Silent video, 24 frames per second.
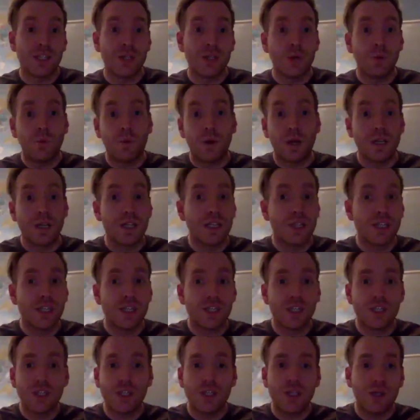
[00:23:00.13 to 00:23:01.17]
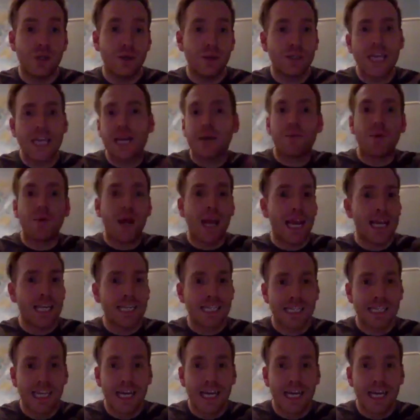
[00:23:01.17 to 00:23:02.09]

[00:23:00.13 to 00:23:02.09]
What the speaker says: want to celebrate.